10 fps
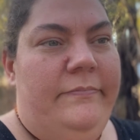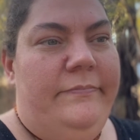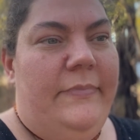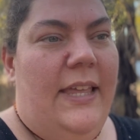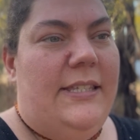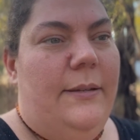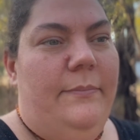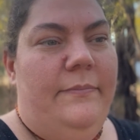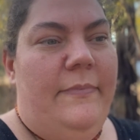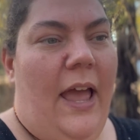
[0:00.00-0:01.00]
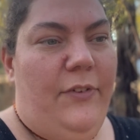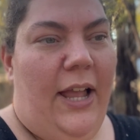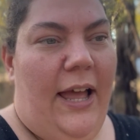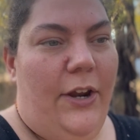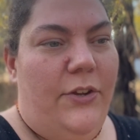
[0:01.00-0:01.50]
There's some
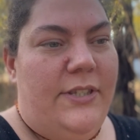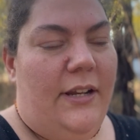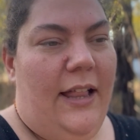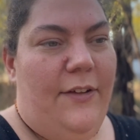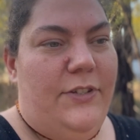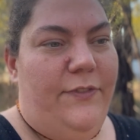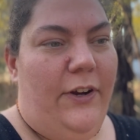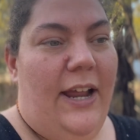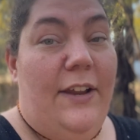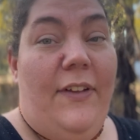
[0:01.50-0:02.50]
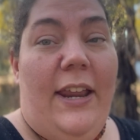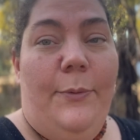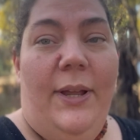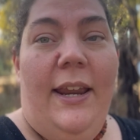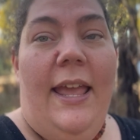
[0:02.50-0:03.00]
avocados that I'll have to figure out. If
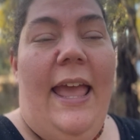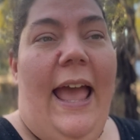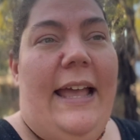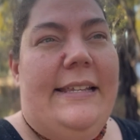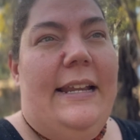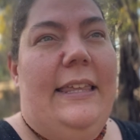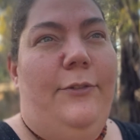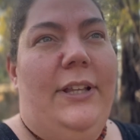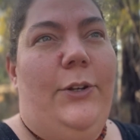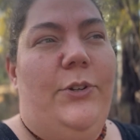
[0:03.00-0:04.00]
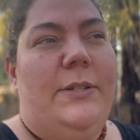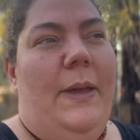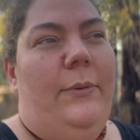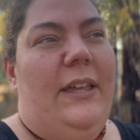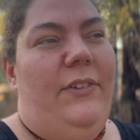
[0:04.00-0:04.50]
anyone has anything really good to
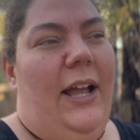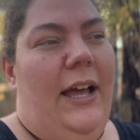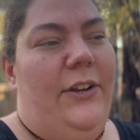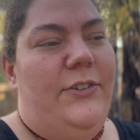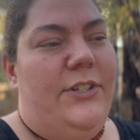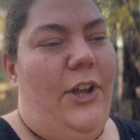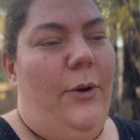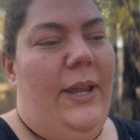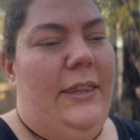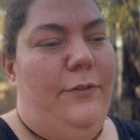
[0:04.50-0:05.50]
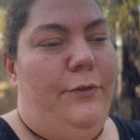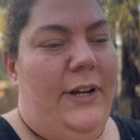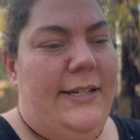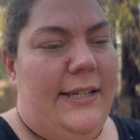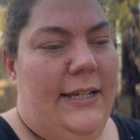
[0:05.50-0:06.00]
make with avocados to go in the
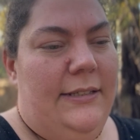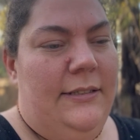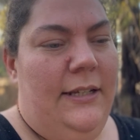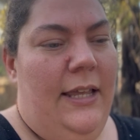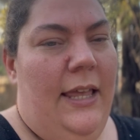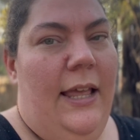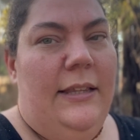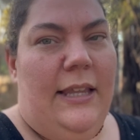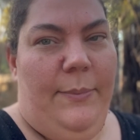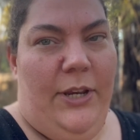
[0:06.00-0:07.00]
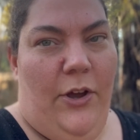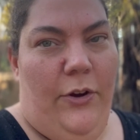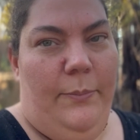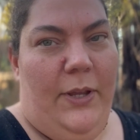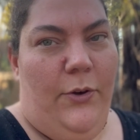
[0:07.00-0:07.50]
freezer, let me
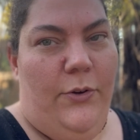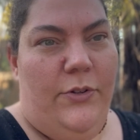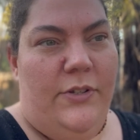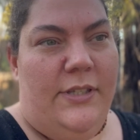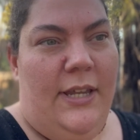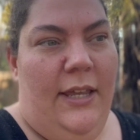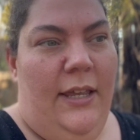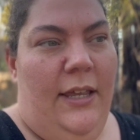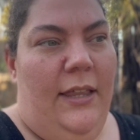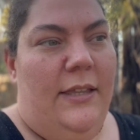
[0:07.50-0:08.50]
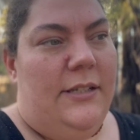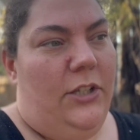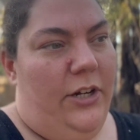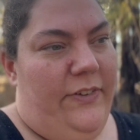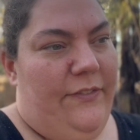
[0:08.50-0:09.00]
know, because there's a
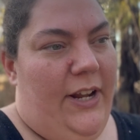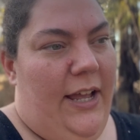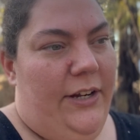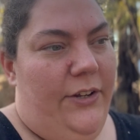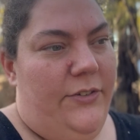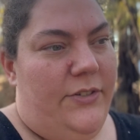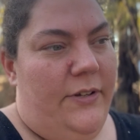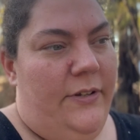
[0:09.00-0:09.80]
lot of avocados.